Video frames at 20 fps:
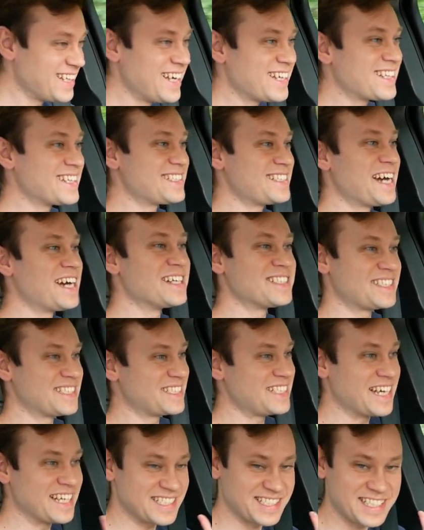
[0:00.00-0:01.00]
like the title
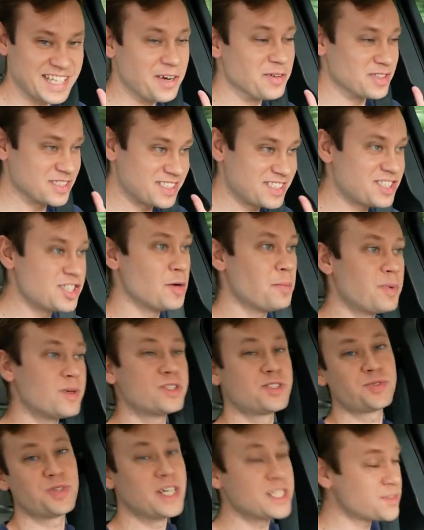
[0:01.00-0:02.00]
suggests, you know, it was super
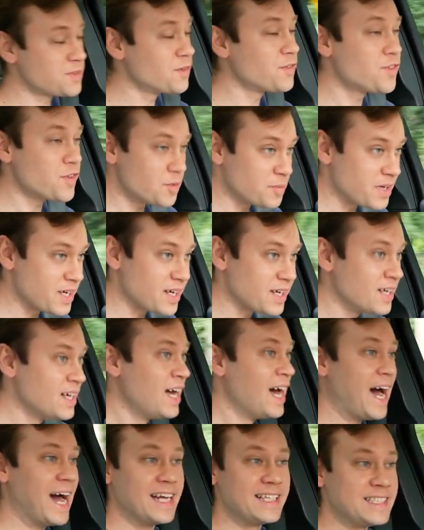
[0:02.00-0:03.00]
stressful for me.
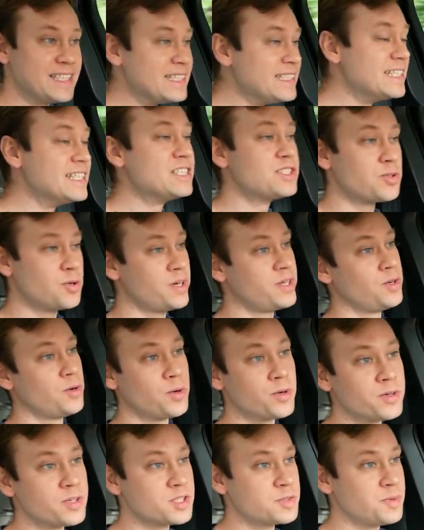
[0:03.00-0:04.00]
I didn't enjoy the
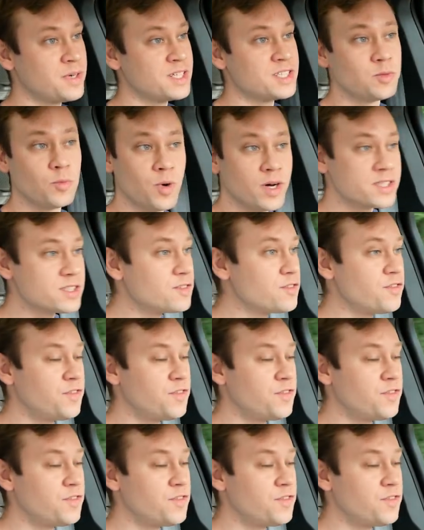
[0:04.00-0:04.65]
order experience. It wasn't